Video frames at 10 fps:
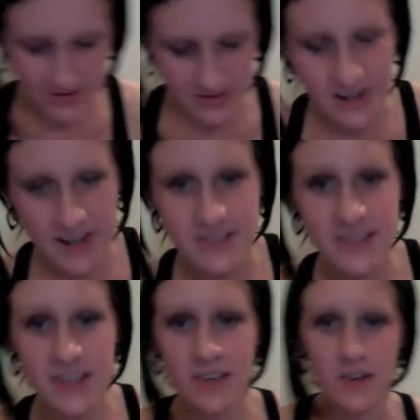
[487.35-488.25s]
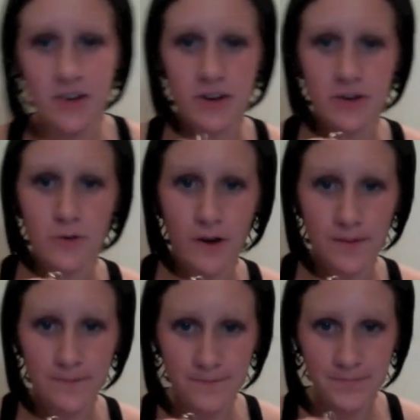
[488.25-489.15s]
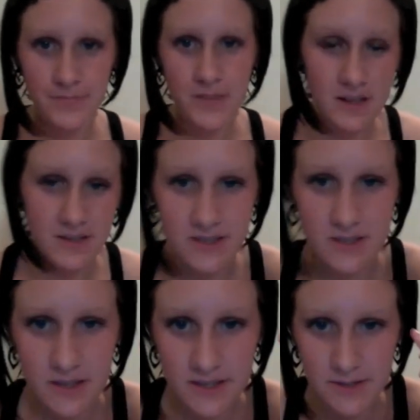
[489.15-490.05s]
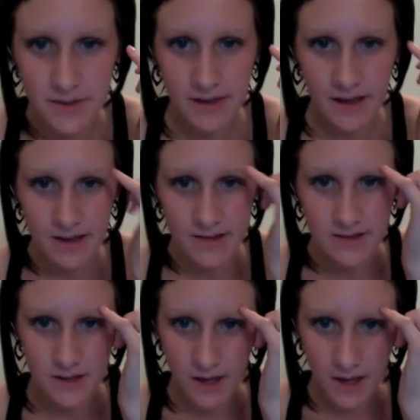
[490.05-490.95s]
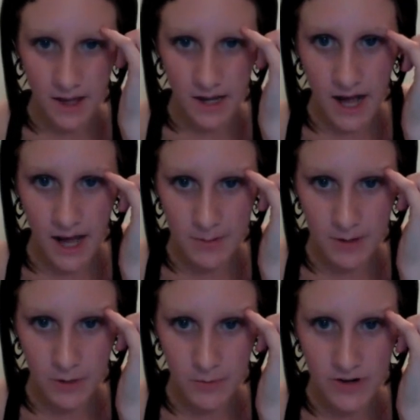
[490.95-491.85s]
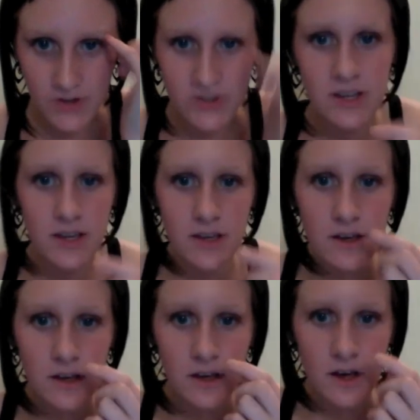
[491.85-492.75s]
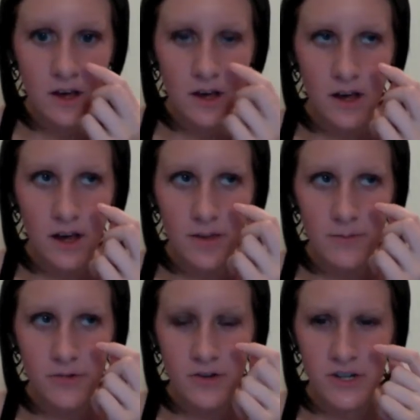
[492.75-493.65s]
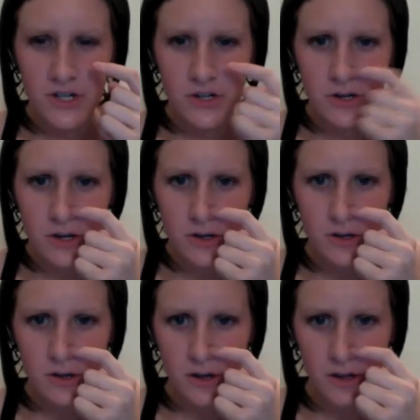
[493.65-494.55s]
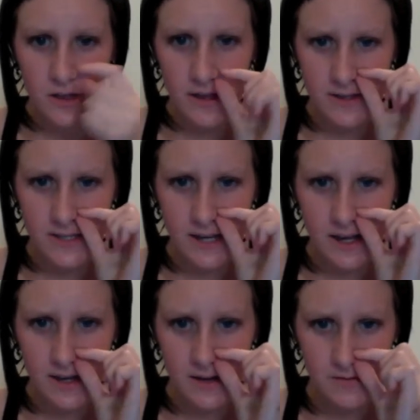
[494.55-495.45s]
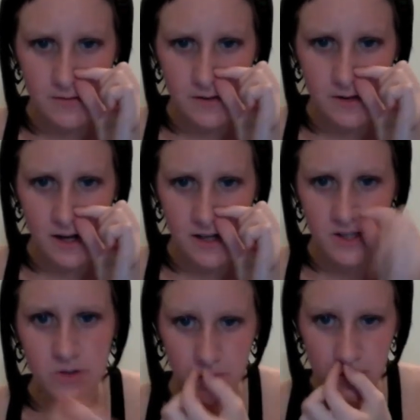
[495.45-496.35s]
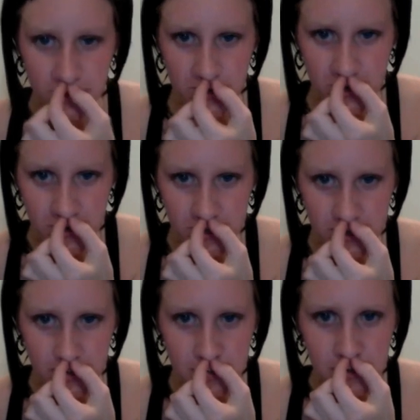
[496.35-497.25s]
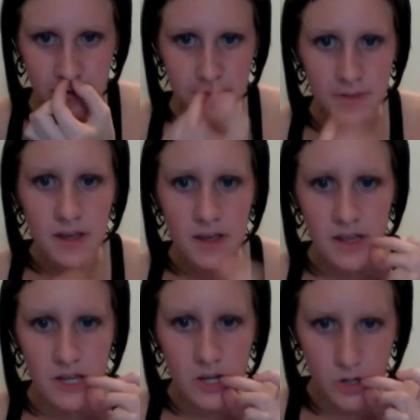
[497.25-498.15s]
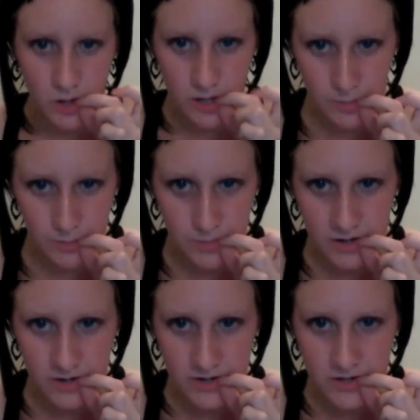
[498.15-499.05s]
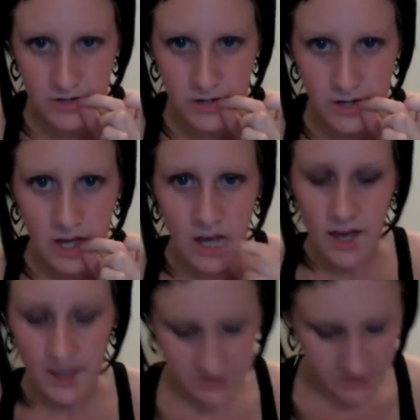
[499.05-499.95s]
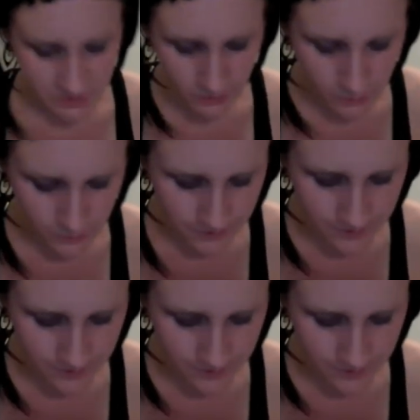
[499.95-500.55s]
the next thing you're gonna want, because Lisbeth has an eyebrow piercing, I'm pretty sure a side nostril piercing, a septum, and then her lip pierced. And so